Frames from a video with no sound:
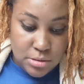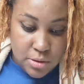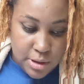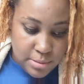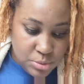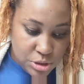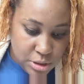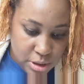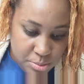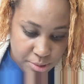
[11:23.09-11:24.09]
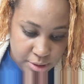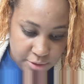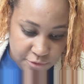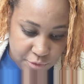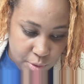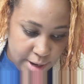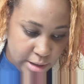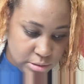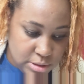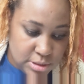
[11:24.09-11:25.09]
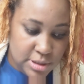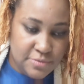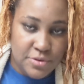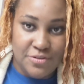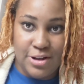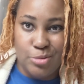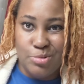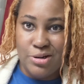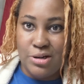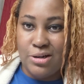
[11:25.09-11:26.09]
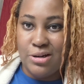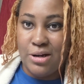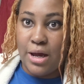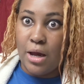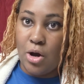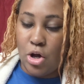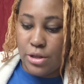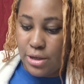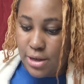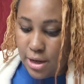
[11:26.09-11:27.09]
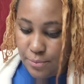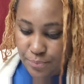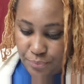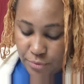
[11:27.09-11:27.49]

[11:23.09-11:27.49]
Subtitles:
So I'm just going to put 4 ounces of developer and call it a day.